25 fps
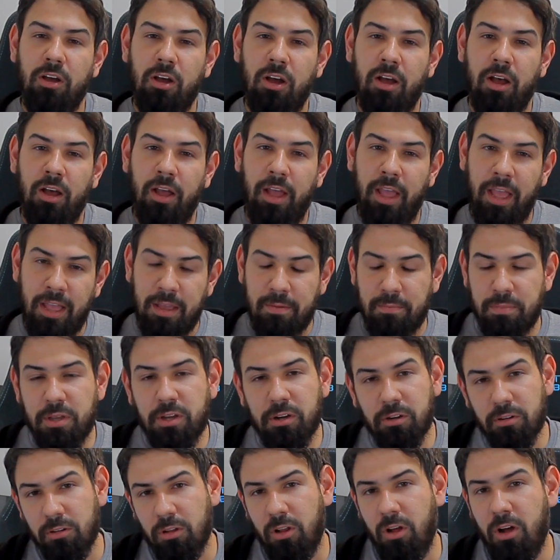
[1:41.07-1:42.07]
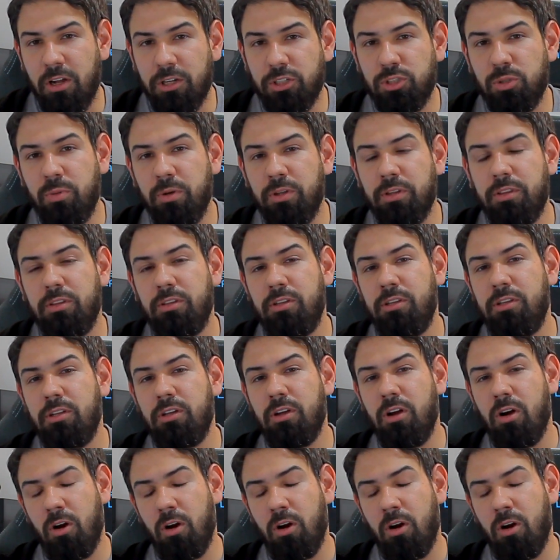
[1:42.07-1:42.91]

Ampere launch with the